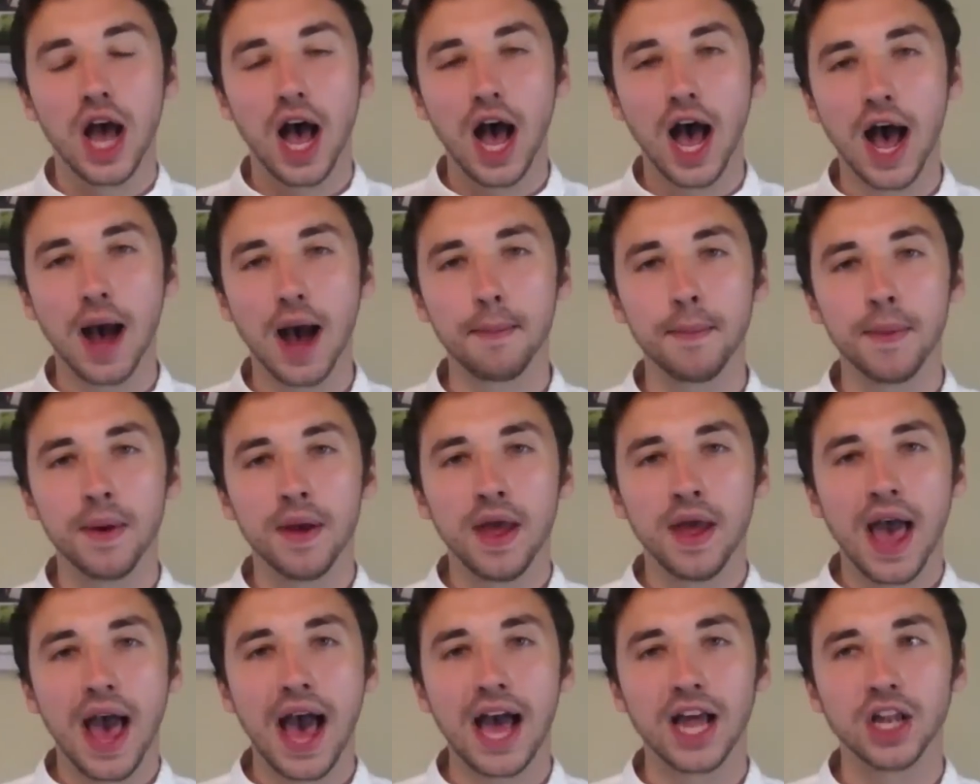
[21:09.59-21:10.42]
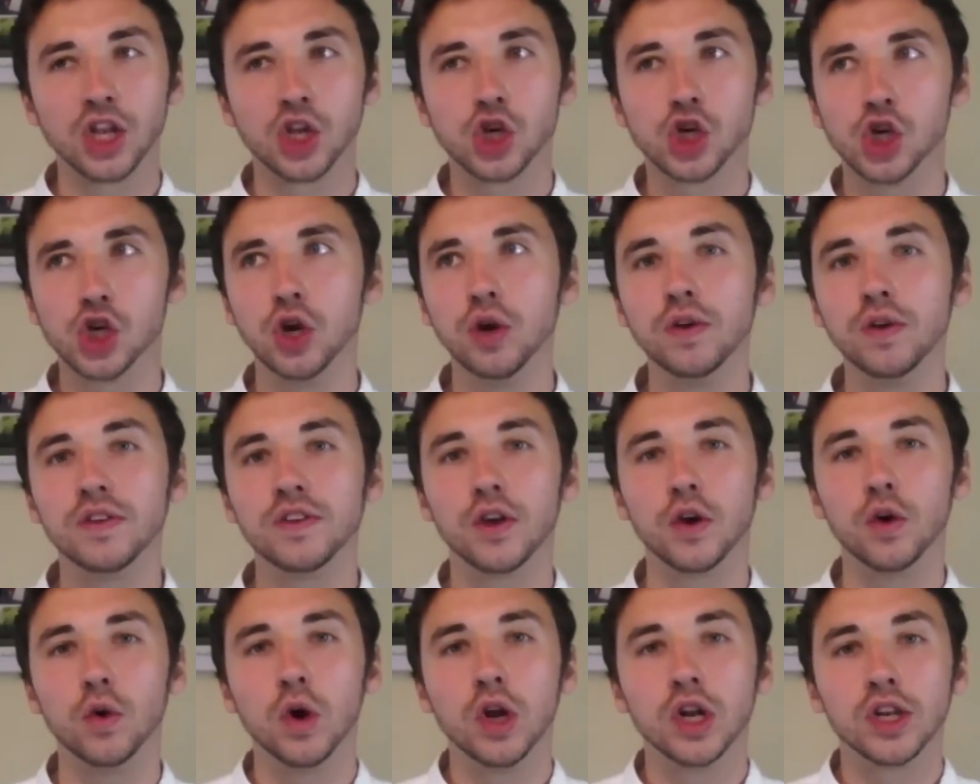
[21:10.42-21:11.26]
and choose
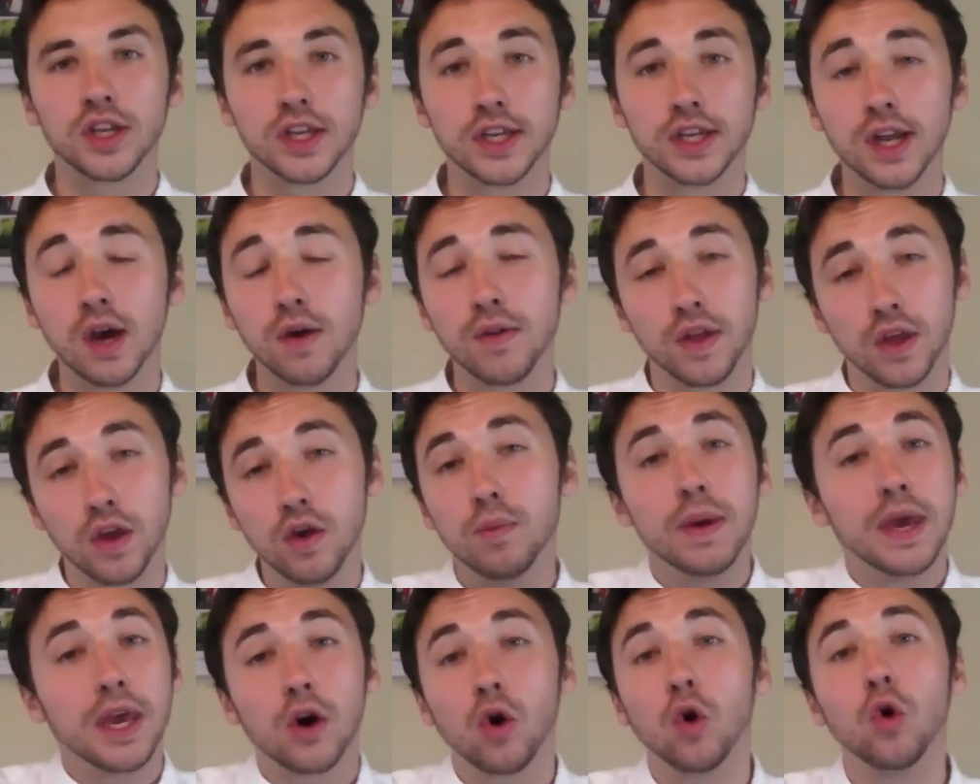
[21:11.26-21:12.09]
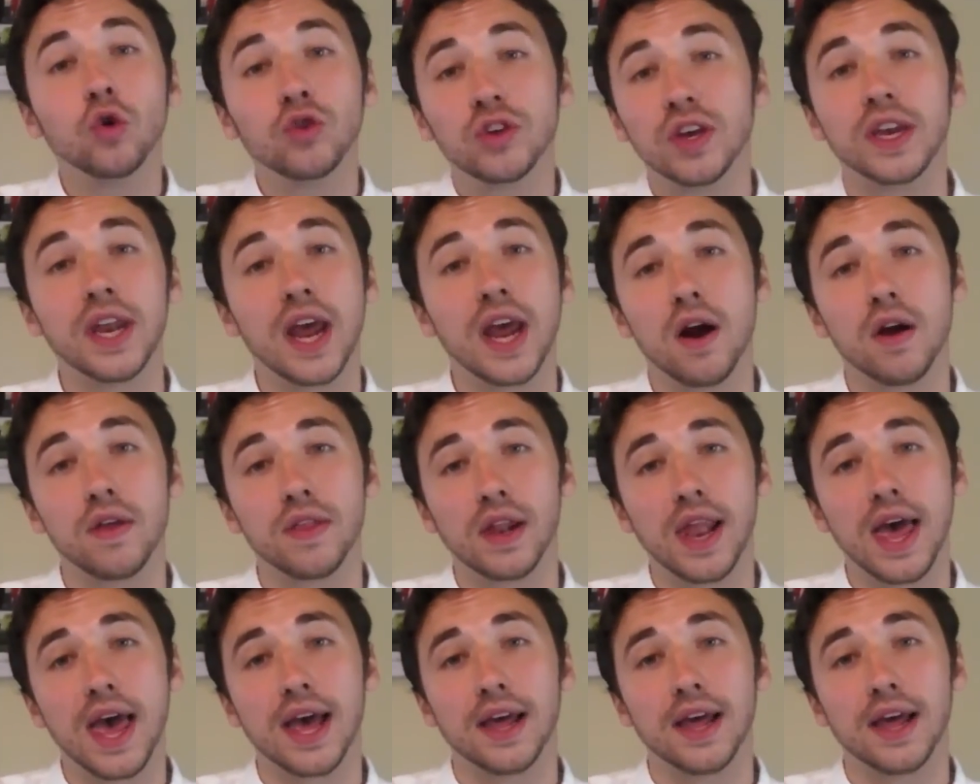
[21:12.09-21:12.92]
to know that you've been called to inherit
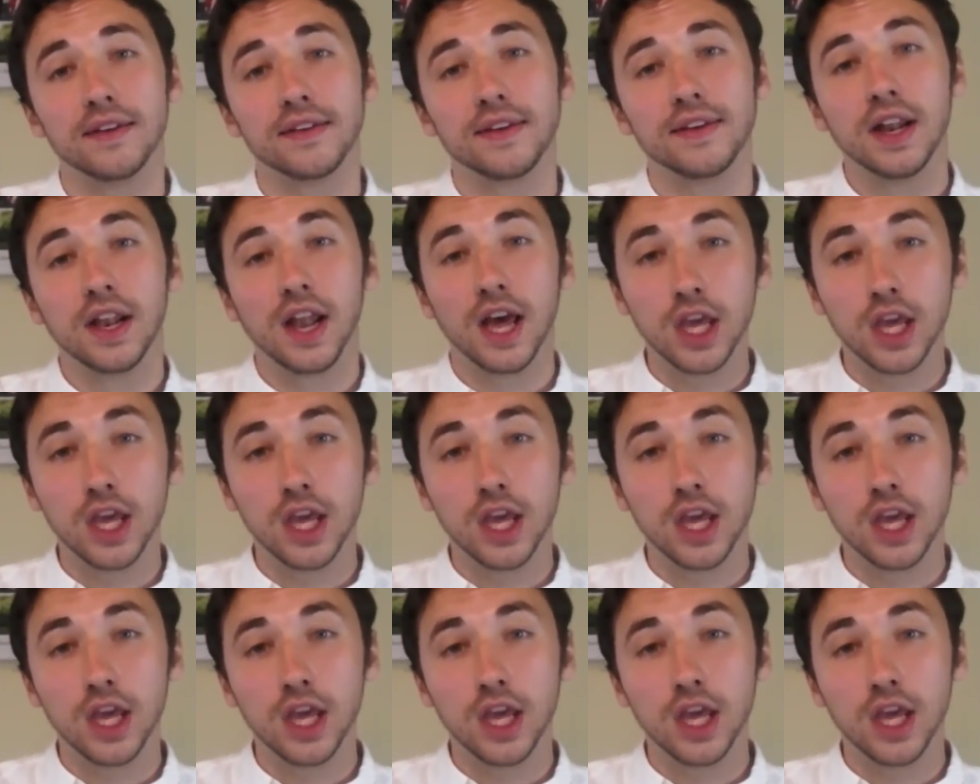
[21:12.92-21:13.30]
the land.